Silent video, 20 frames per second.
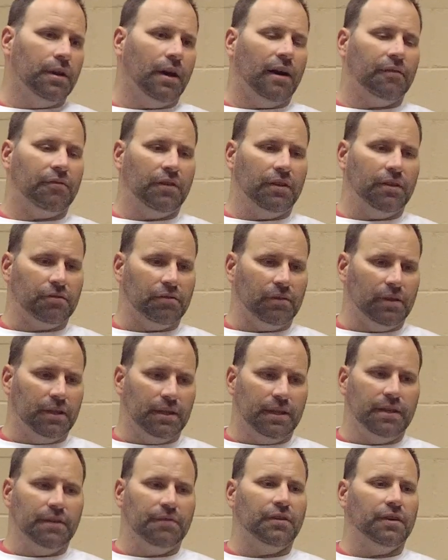offensively
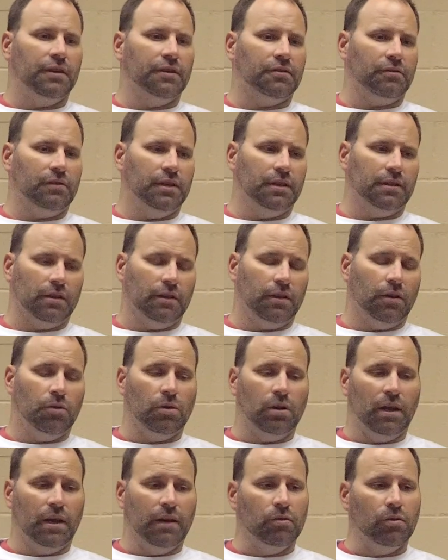and defensively at the
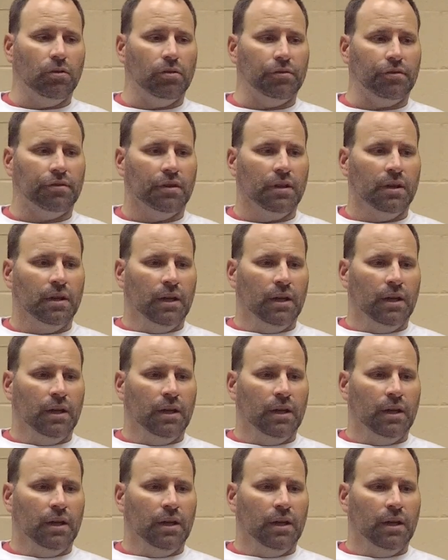lower levels